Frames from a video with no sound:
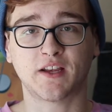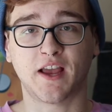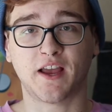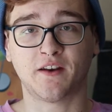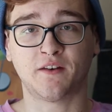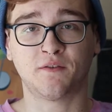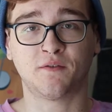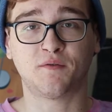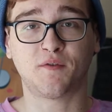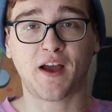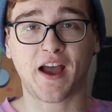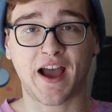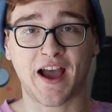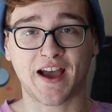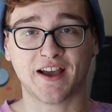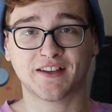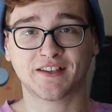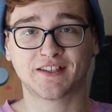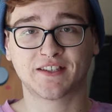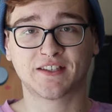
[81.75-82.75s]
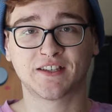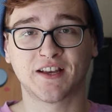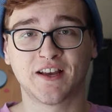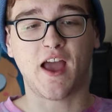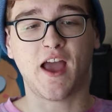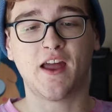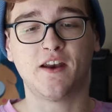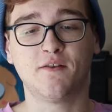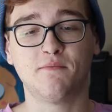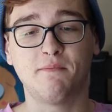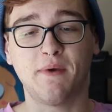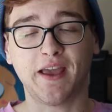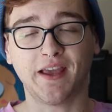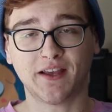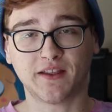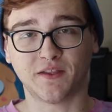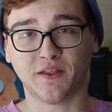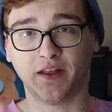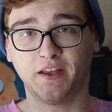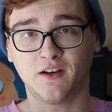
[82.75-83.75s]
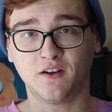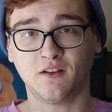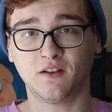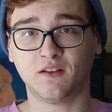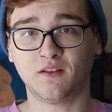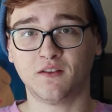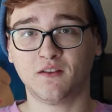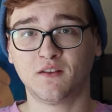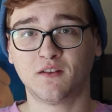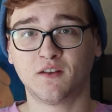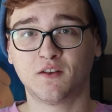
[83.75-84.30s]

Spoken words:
and facts and make little